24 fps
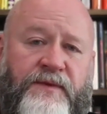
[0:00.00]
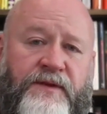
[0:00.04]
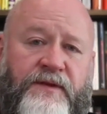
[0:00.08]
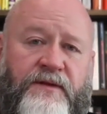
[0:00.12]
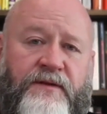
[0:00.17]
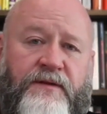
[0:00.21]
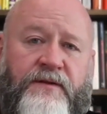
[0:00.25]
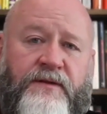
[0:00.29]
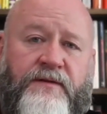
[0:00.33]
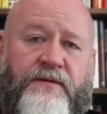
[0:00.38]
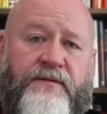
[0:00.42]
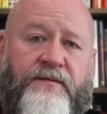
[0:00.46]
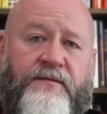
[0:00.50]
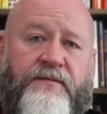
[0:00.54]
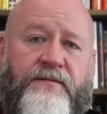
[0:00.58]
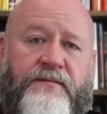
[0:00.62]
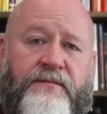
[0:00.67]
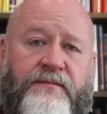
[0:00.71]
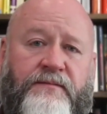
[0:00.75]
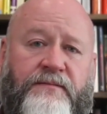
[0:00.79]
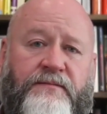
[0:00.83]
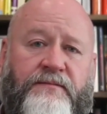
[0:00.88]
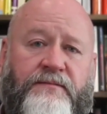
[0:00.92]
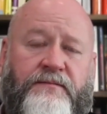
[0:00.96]

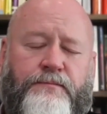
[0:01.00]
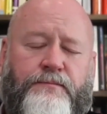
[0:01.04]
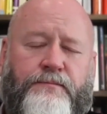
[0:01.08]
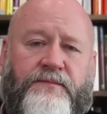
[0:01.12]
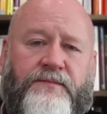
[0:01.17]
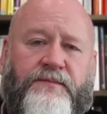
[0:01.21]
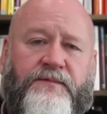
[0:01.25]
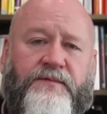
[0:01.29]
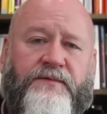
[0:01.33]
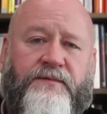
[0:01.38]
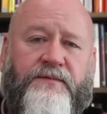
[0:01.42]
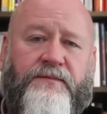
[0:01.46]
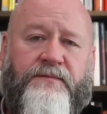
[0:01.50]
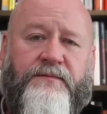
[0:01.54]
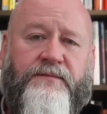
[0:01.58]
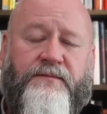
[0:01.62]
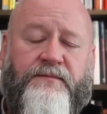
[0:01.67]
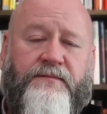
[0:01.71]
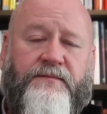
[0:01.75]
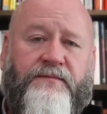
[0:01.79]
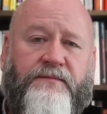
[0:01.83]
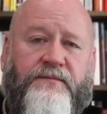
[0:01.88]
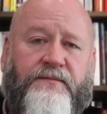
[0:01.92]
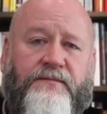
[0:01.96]

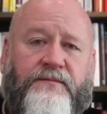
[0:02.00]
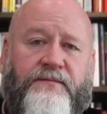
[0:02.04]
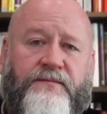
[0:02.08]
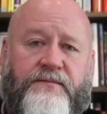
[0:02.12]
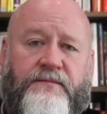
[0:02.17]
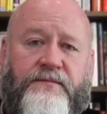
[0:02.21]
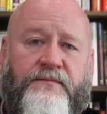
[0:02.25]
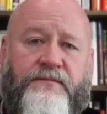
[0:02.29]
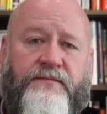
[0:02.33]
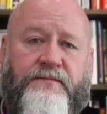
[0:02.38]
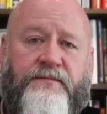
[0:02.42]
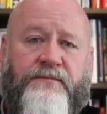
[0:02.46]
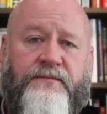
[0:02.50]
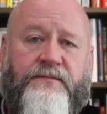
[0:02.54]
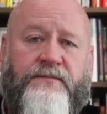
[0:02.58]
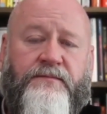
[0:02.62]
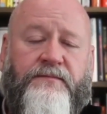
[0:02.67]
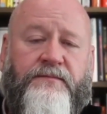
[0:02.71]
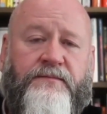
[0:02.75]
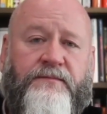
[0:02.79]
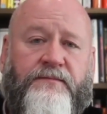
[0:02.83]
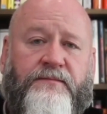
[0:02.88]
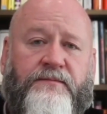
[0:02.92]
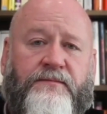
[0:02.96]

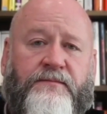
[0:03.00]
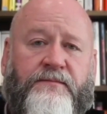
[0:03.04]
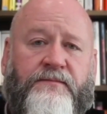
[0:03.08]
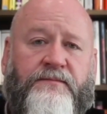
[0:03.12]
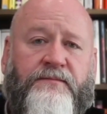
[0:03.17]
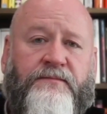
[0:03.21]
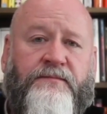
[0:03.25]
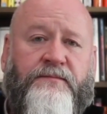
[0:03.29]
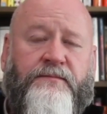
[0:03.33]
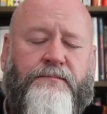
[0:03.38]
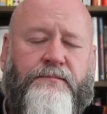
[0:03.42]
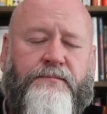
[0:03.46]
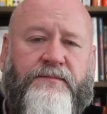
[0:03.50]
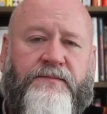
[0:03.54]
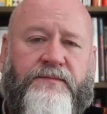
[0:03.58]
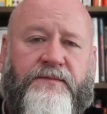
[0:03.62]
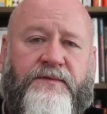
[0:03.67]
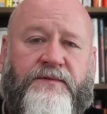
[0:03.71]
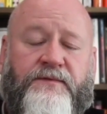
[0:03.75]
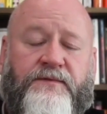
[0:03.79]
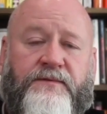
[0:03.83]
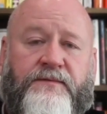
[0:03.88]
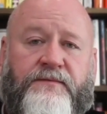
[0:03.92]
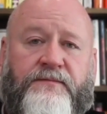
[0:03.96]

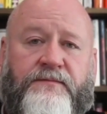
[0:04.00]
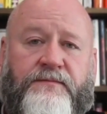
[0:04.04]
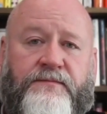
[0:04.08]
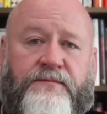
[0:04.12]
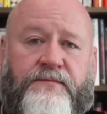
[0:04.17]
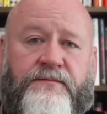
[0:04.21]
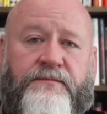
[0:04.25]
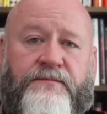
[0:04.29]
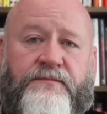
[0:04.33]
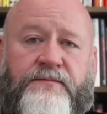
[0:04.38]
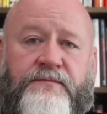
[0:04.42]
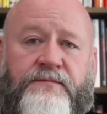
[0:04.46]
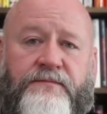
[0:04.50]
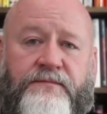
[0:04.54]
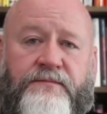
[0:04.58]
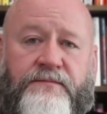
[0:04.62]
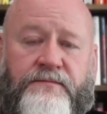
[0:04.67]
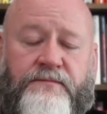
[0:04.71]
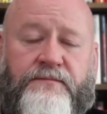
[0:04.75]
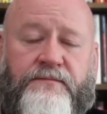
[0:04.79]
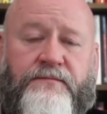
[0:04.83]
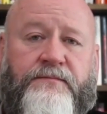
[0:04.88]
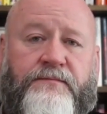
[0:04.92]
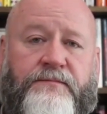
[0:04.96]

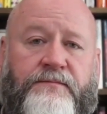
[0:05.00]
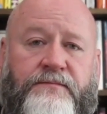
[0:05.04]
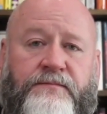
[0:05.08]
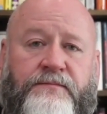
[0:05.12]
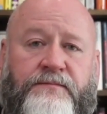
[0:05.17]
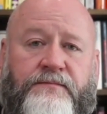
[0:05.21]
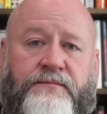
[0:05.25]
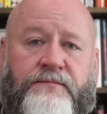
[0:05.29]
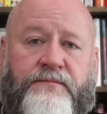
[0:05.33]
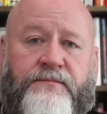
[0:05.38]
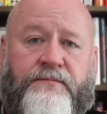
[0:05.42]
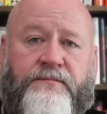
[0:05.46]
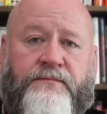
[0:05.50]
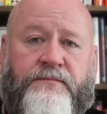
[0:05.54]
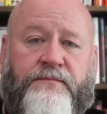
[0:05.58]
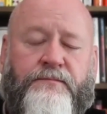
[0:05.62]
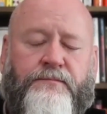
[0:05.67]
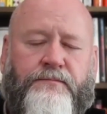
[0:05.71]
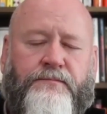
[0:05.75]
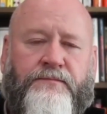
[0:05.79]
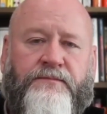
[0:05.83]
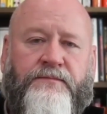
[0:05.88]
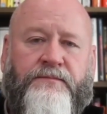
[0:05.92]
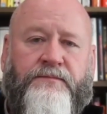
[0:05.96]

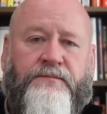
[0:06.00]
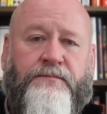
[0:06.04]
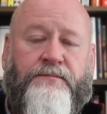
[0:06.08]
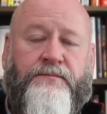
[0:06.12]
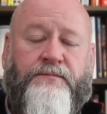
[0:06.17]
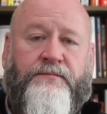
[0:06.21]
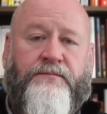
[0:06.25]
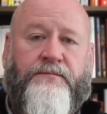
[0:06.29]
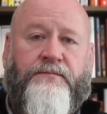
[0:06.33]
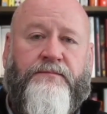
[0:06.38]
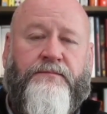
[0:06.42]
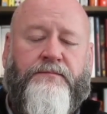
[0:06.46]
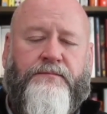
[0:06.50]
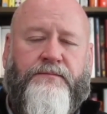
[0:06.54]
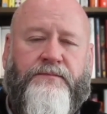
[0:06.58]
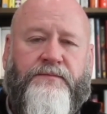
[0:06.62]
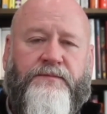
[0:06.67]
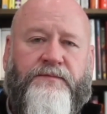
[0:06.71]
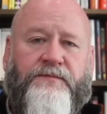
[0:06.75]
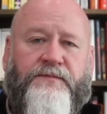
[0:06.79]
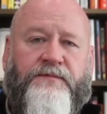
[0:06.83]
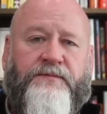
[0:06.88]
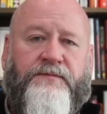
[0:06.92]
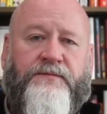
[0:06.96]

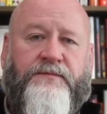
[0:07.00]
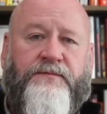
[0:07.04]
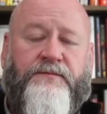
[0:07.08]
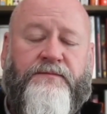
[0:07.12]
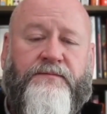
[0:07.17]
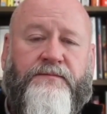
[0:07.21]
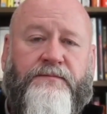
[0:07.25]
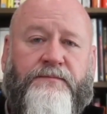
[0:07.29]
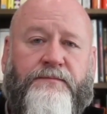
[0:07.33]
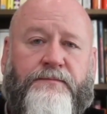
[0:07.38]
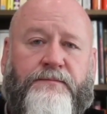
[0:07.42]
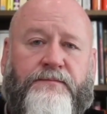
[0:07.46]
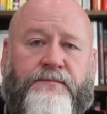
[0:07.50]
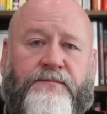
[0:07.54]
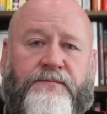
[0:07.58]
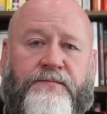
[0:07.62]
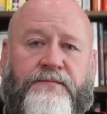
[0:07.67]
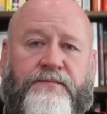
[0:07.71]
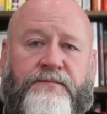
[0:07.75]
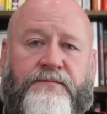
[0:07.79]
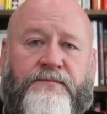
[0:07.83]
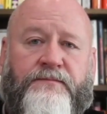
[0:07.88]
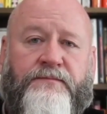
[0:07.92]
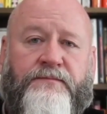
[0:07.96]
This person isn't speaking.